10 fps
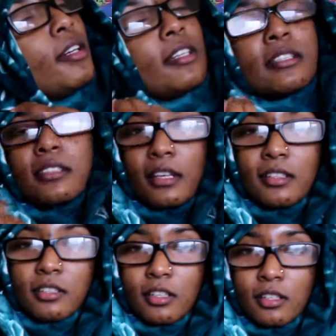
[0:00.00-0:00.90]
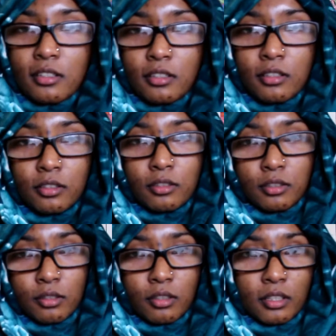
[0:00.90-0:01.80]
a destination, you
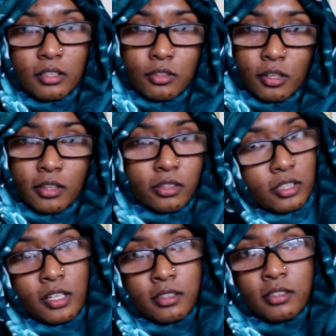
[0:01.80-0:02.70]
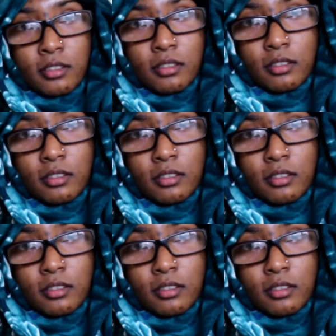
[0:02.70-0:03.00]
should enjoy the journey.